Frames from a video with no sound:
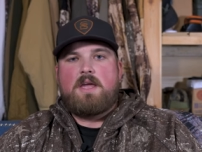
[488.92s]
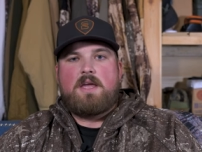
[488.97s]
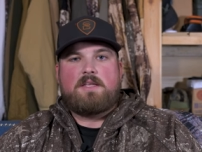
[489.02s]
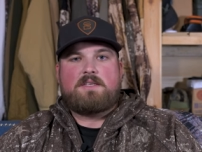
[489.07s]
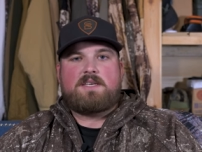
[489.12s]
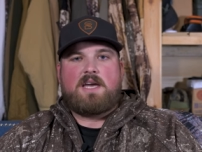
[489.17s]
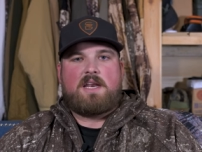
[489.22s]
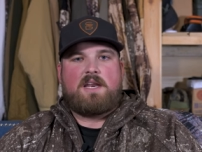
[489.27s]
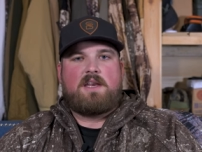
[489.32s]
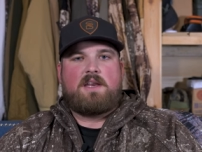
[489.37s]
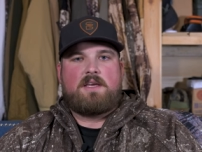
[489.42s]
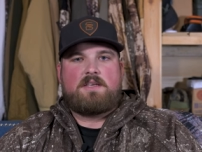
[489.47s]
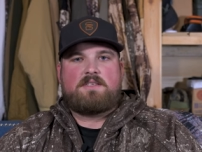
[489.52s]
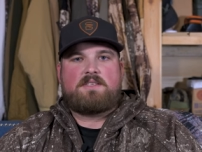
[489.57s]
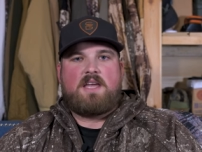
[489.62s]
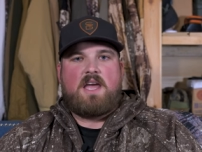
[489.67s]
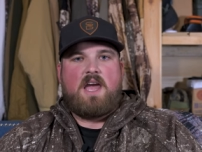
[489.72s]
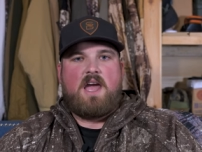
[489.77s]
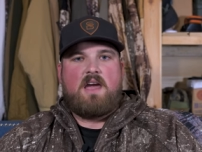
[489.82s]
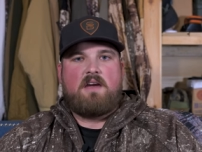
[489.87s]
it's kind of nice
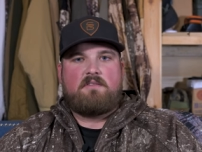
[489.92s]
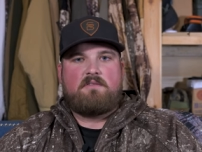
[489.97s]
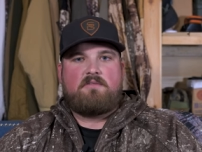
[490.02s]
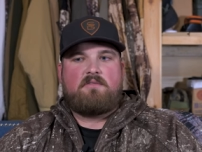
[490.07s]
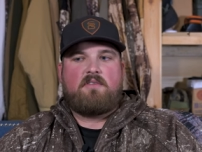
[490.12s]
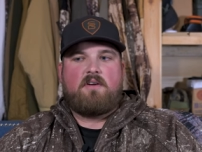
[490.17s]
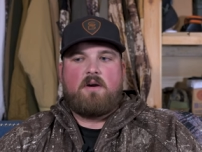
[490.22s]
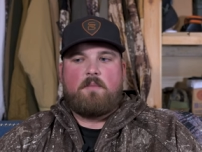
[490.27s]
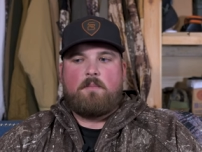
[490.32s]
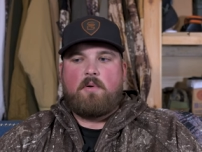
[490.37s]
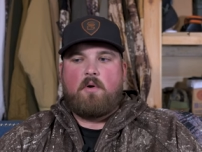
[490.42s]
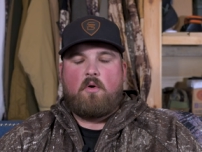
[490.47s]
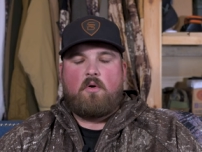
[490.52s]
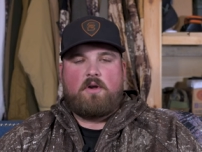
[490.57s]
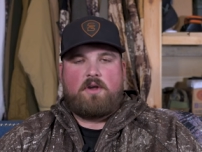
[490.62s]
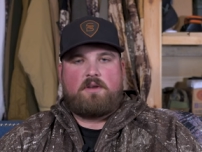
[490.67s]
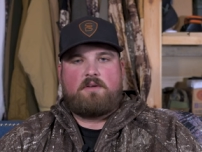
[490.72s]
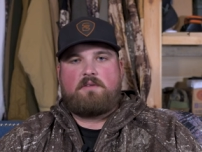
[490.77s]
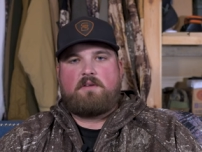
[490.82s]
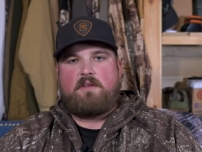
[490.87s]
to have a
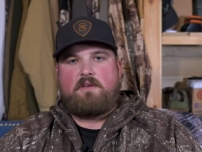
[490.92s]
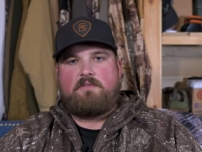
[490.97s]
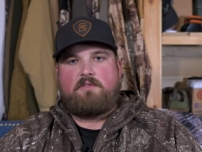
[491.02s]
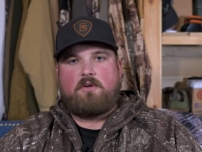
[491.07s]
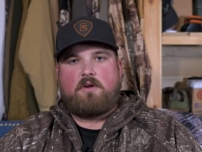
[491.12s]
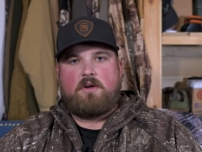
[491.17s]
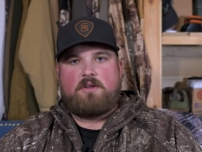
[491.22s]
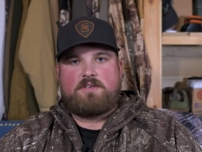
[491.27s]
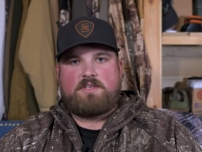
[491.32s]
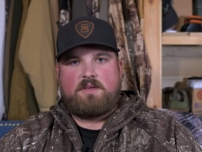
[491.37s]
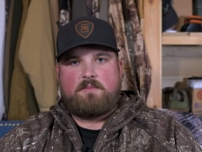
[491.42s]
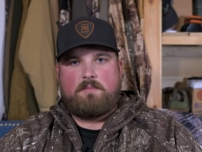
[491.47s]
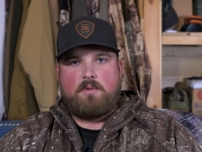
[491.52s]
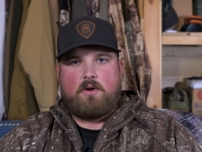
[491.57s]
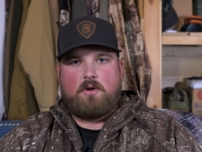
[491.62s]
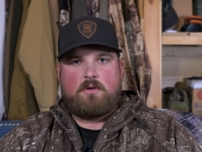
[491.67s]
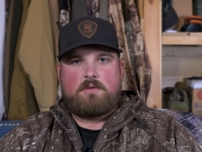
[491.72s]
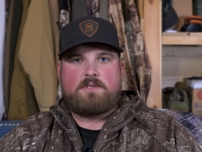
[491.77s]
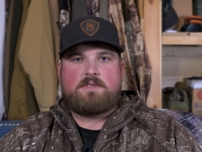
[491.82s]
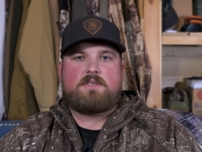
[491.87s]
point if you're hunting
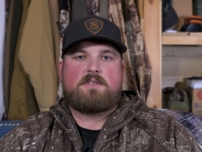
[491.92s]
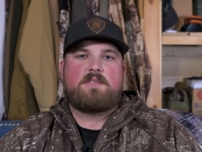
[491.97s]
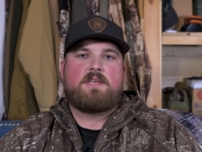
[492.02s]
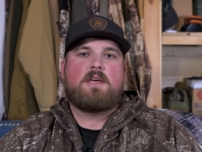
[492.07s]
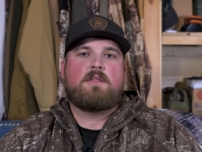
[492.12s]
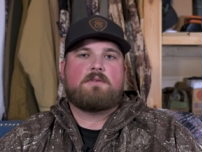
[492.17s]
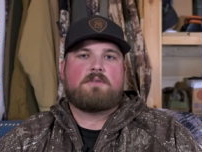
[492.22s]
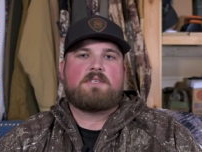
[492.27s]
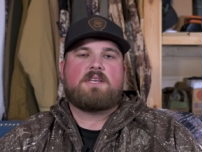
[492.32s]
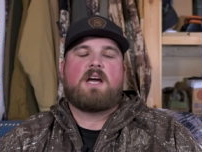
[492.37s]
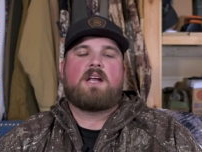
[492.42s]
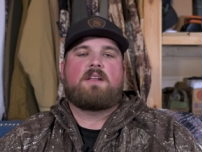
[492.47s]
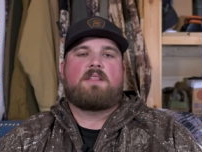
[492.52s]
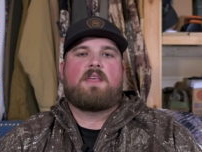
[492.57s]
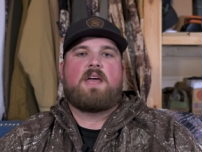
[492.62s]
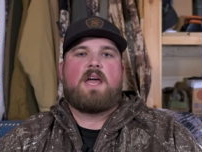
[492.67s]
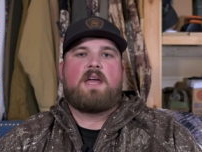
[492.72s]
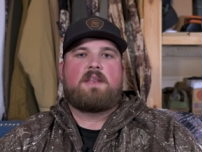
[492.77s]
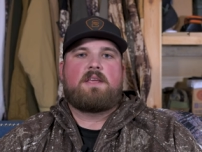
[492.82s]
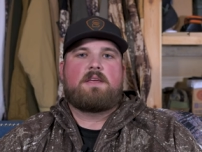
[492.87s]
birds. The other side of
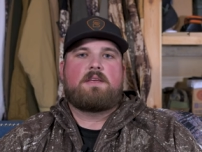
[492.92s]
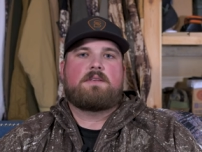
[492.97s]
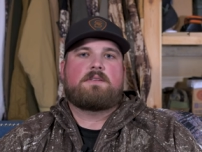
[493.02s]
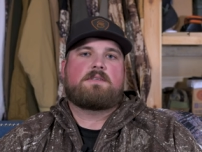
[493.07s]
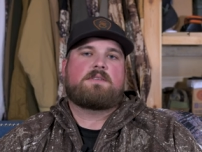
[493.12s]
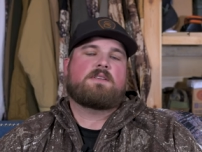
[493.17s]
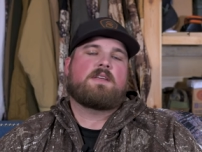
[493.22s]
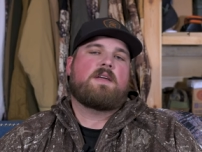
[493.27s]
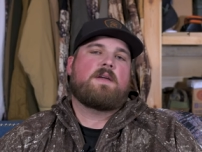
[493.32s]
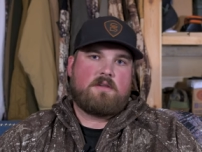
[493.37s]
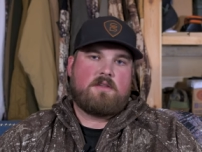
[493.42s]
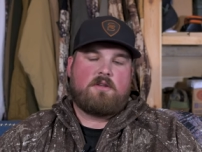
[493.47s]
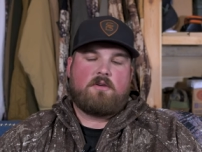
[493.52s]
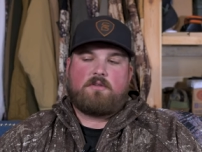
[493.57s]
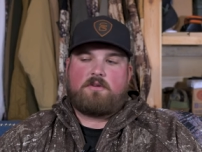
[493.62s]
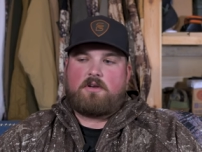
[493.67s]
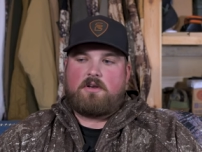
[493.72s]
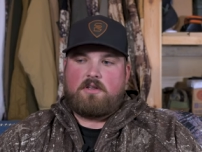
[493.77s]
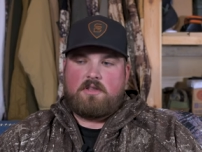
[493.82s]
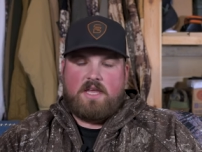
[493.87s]
that is, you know,
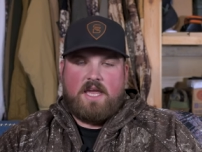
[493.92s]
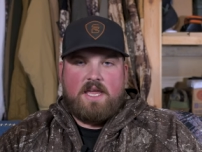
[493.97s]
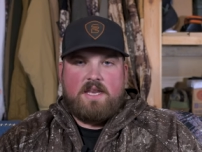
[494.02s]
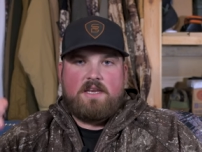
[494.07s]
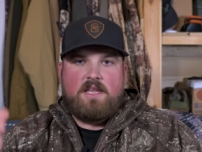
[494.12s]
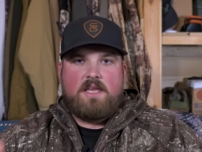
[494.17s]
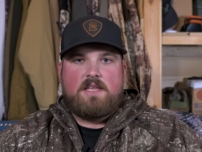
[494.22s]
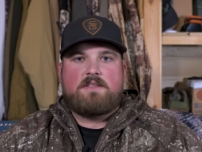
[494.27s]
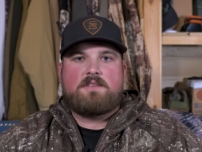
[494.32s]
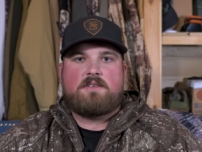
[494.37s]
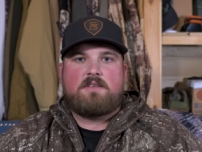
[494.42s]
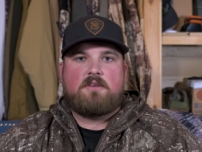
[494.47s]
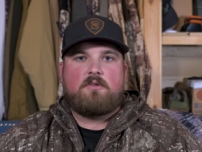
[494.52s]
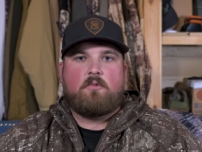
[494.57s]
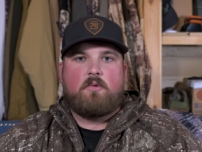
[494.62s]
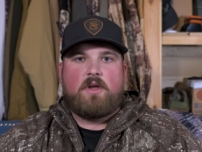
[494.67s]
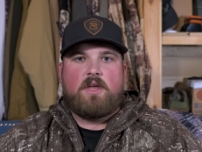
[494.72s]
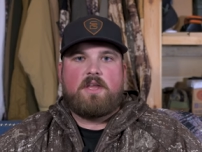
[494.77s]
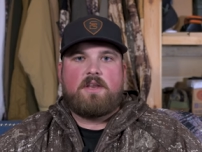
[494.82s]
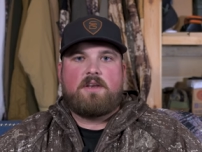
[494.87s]
they're going to land into the
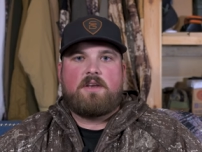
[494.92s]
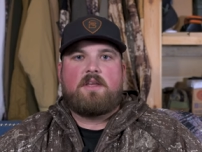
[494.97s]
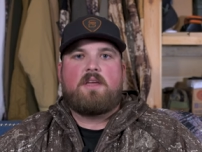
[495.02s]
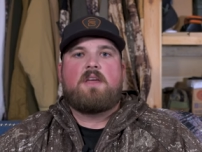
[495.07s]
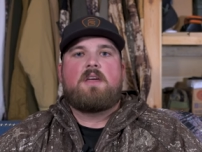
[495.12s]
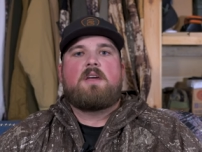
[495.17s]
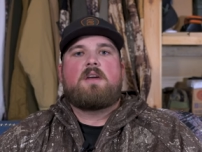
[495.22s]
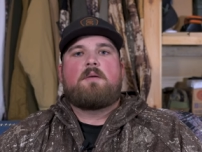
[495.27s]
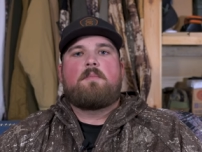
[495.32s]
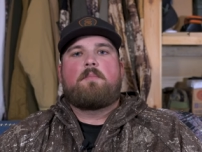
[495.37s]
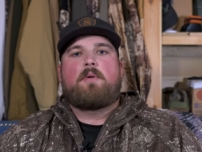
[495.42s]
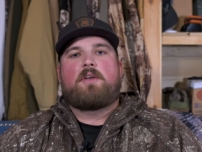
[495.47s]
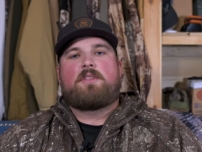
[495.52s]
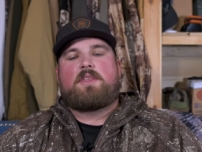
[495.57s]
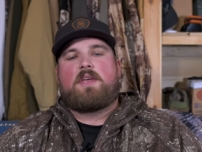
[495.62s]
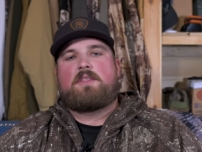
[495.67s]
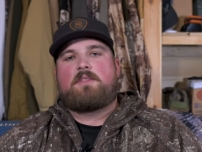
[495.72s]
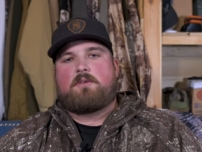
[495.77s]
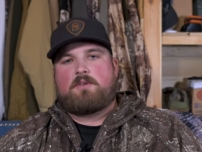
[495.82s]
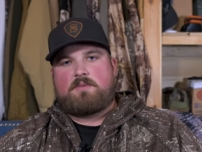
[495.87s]
wind, but
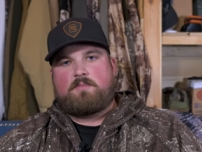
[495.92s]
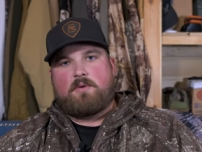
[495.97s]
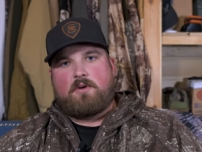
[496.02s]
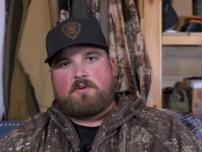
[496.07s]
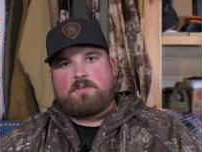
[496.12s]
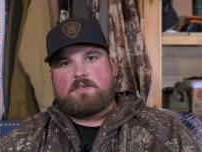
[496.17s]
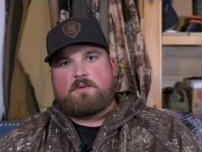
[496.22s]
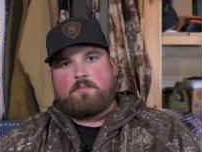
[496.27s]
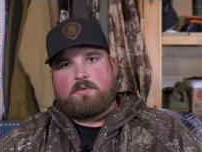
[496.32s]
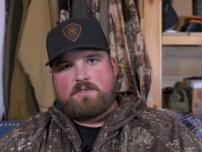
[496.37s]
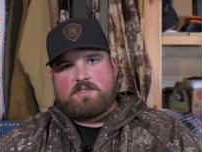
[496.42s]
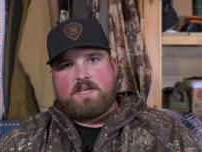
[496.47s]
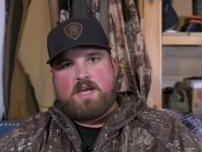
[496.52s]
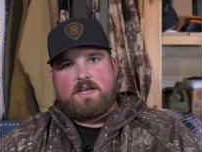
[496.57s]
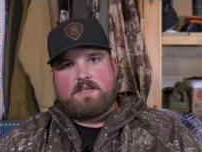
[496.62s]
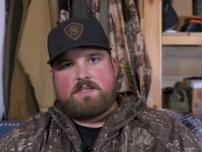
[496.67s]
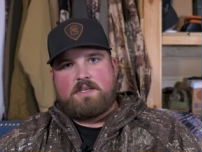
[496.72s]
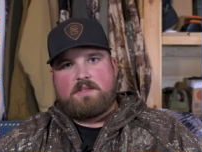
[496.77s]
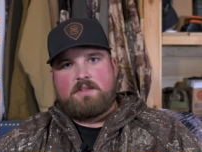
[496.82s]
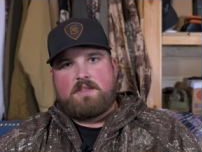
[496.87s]
then those birds are
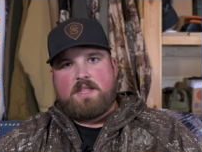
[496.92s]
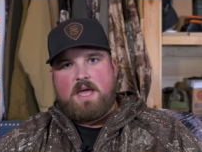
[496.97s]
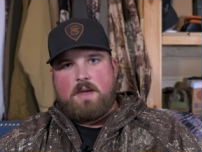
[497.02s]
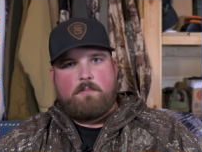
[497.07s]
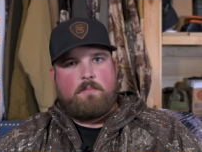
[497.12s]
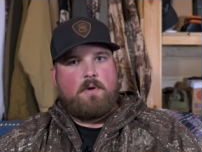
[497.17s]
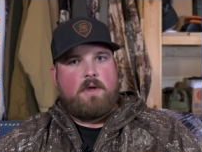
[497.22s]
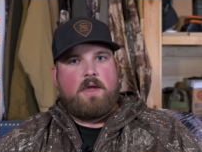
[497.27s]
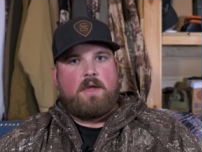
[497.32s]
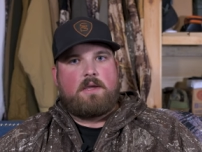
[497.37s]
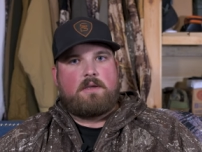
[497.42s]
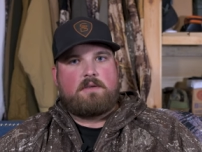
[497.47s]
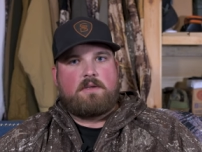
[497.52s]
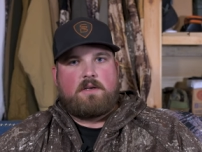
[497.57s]
protected in that bay.